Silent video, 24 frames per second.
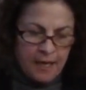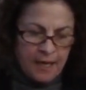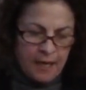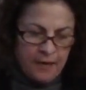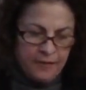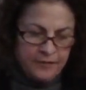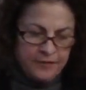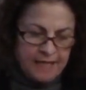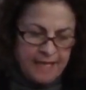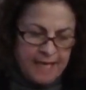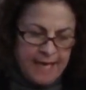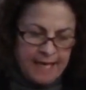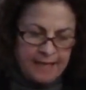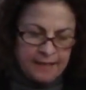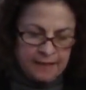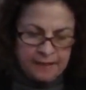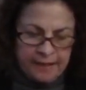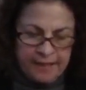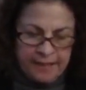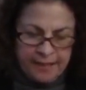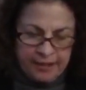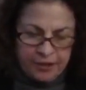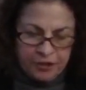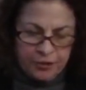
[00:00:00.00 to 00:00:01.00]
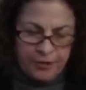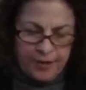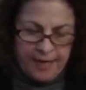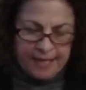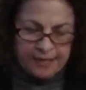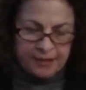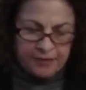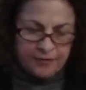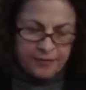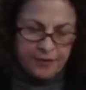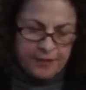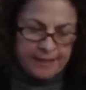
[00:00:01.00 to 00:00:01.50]
of the analytic
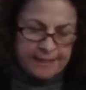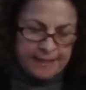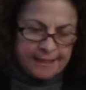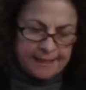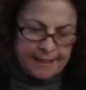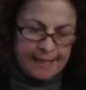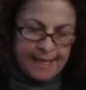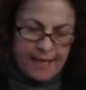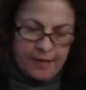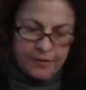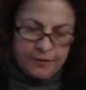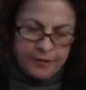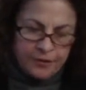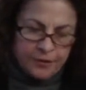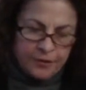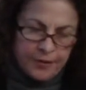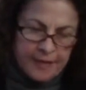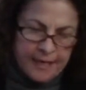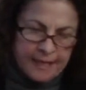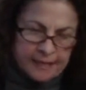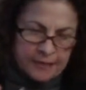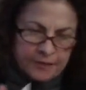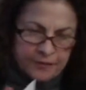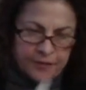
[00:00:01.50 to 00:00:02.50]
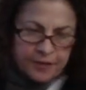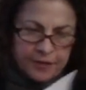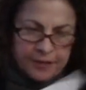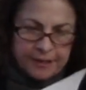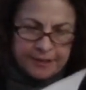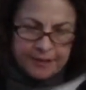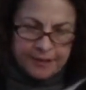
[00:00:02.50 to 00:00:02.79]
transference countertransfer.